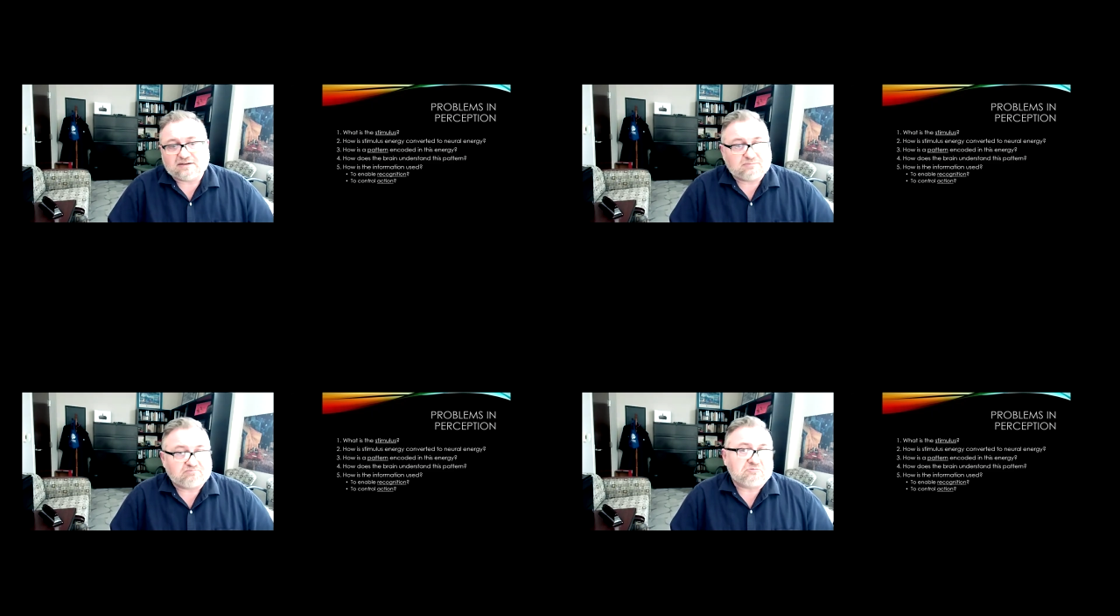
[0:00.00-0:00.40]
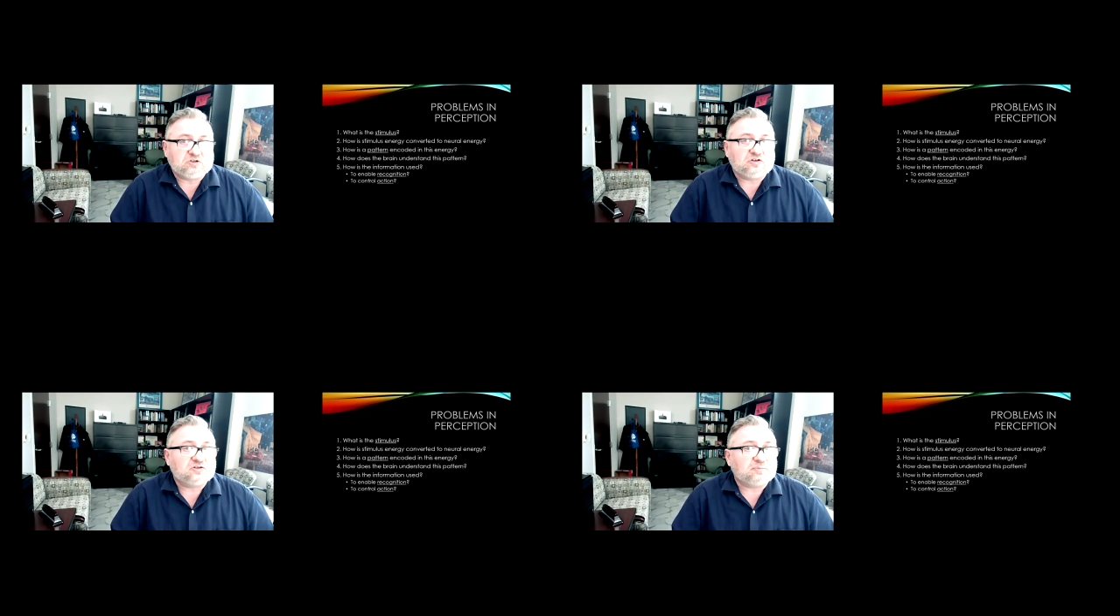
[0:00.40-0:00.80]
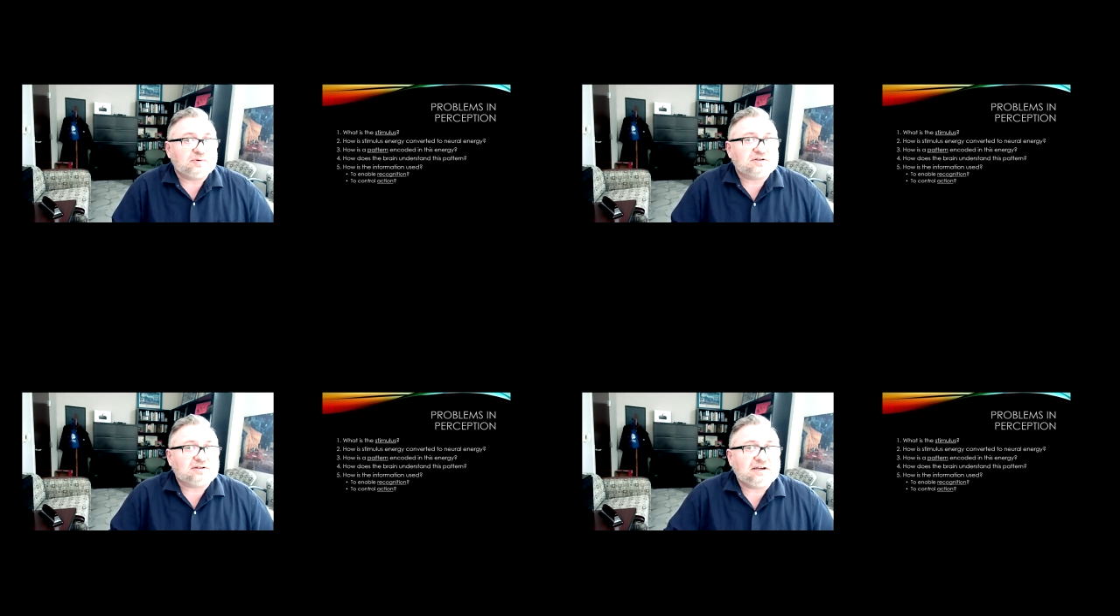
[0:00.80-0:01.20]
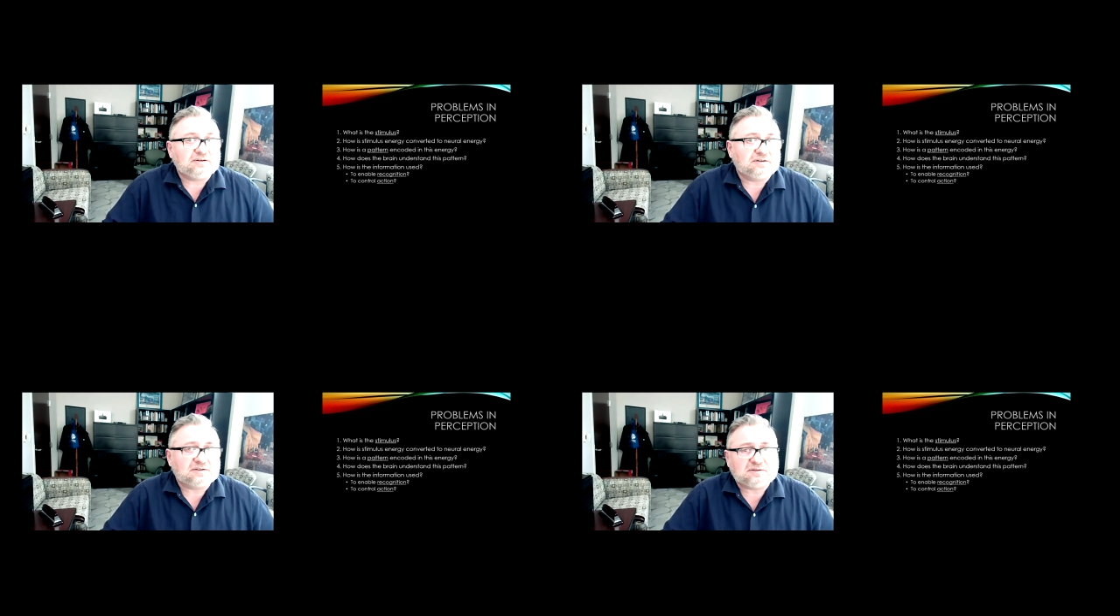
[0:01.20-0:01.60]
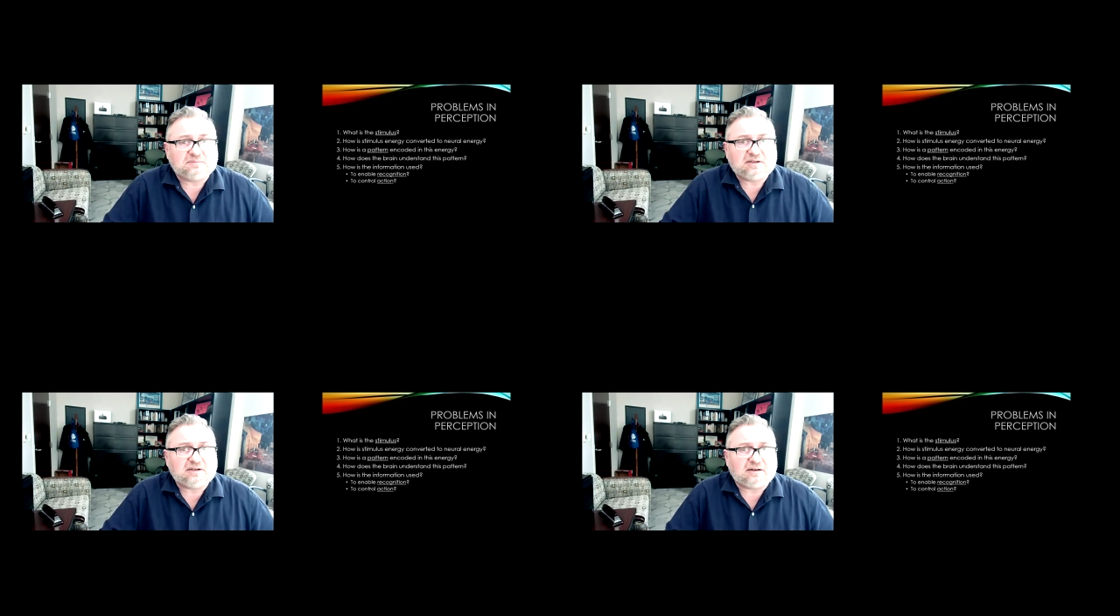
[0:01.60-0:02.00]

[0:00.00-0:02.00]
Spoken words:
it's just a bunch of letters to me.